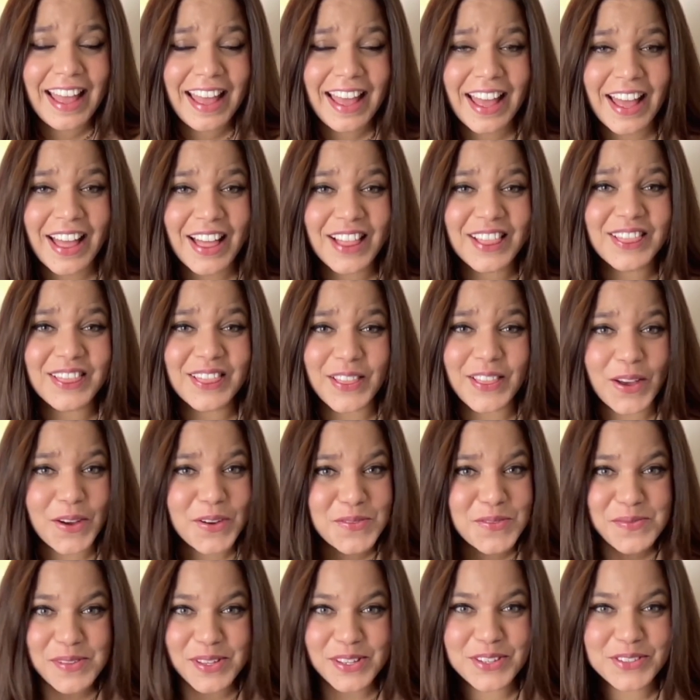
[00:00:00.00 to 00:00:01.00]

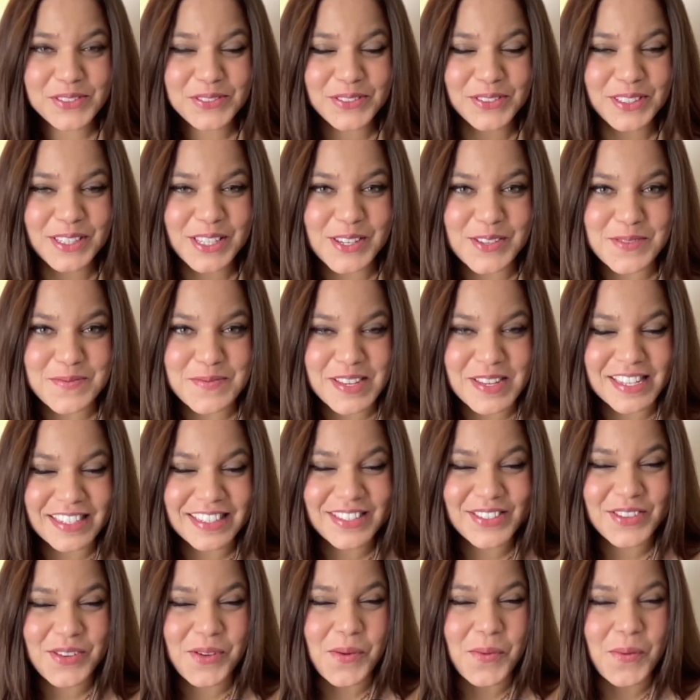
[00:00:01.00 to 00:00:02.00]
Hello, beautiful
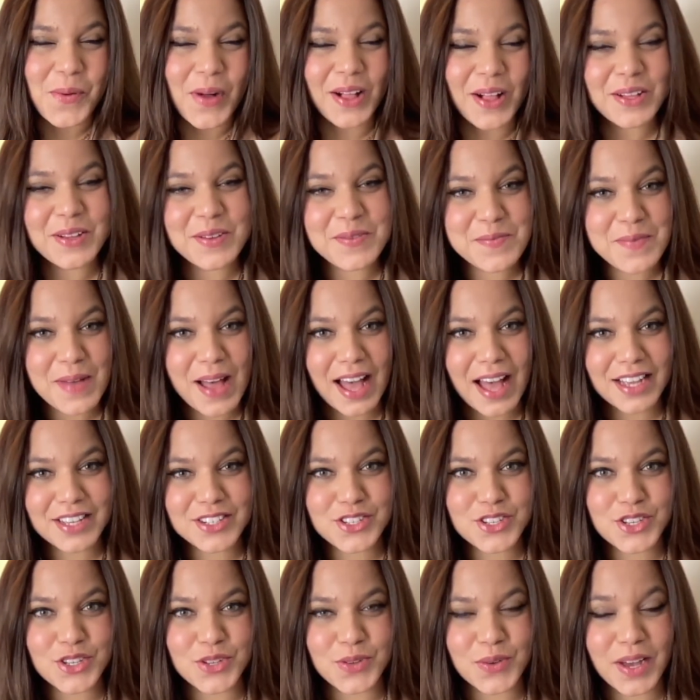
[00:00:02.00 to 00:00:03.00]
humans. Welcome back
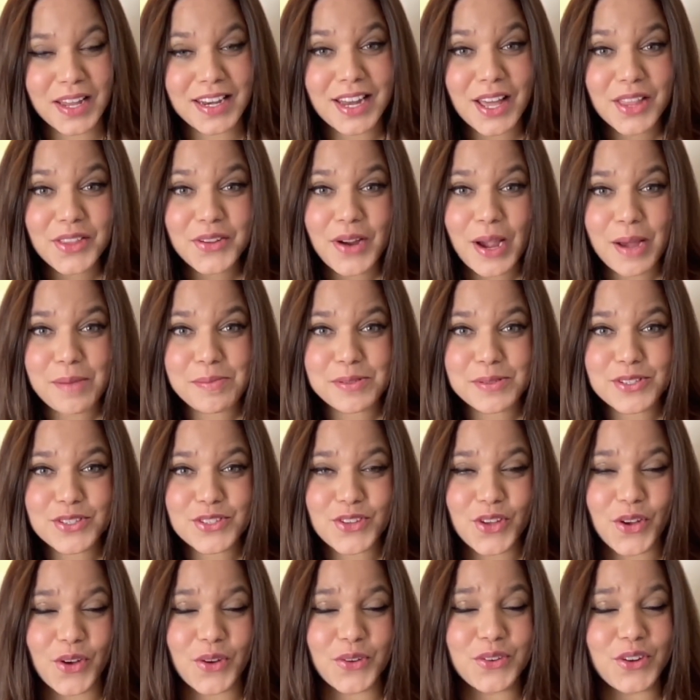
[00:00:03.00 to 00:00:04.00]
to another
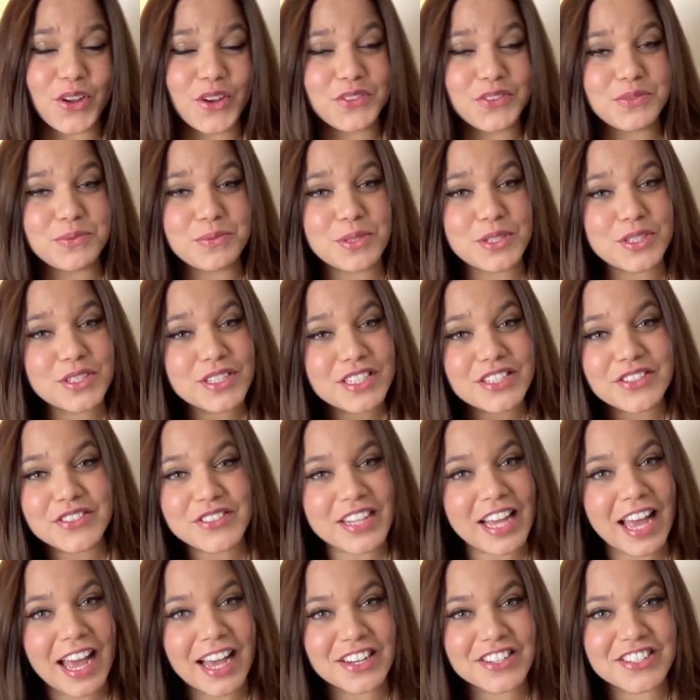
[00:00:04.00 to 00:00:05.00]
episode of Music
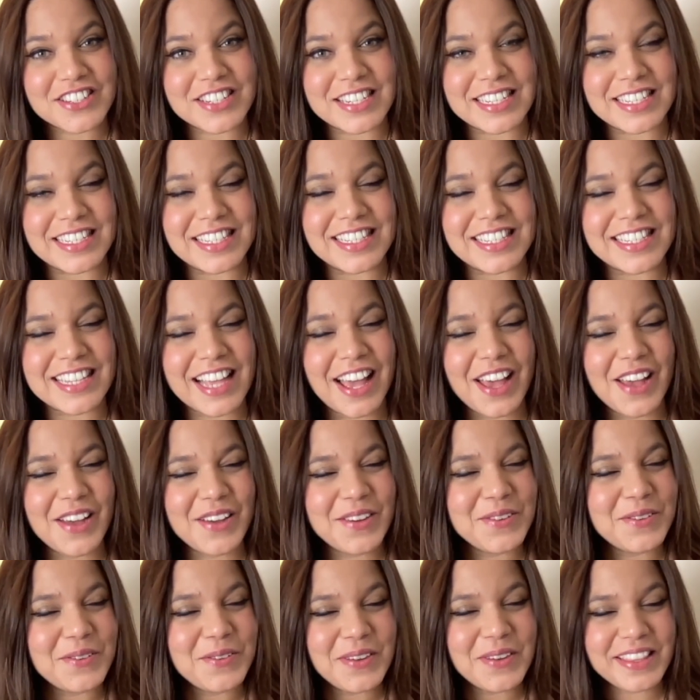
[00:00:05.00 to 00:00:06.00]
Reactions
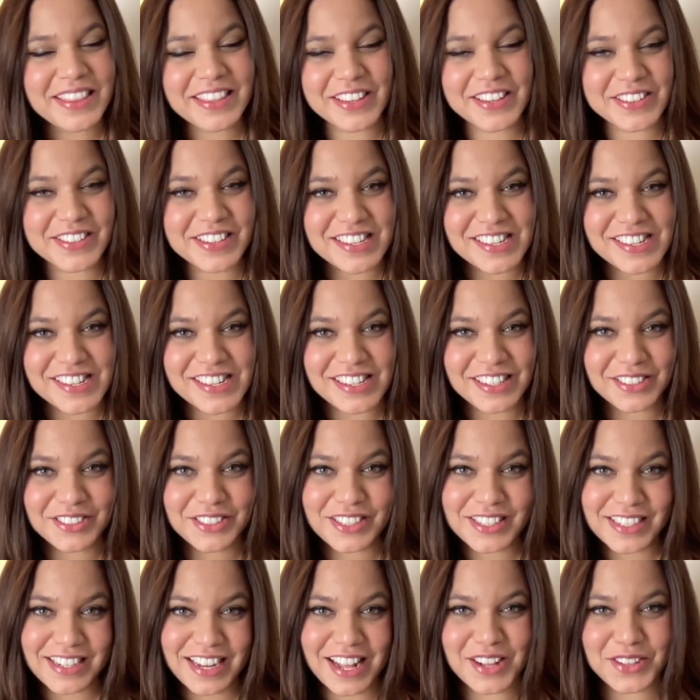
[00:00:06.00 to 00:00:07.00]
with your girl,
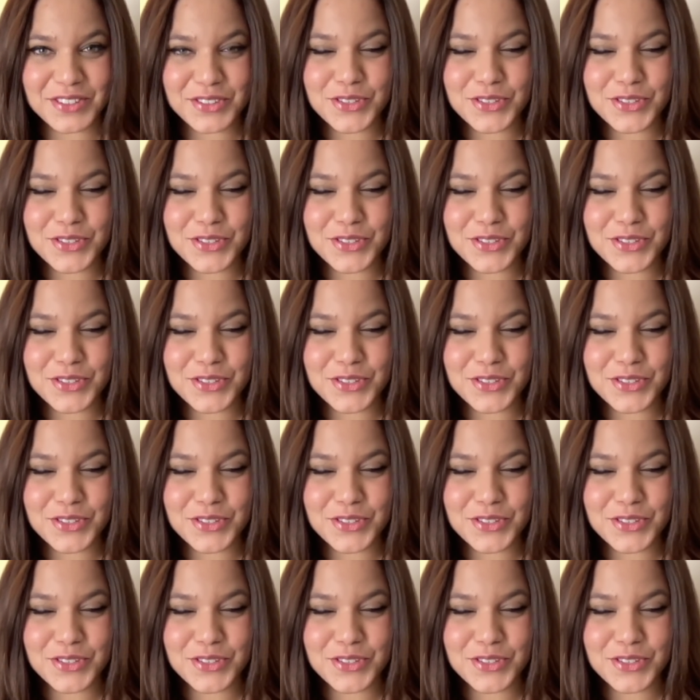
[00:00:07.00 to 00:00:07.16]
Schnell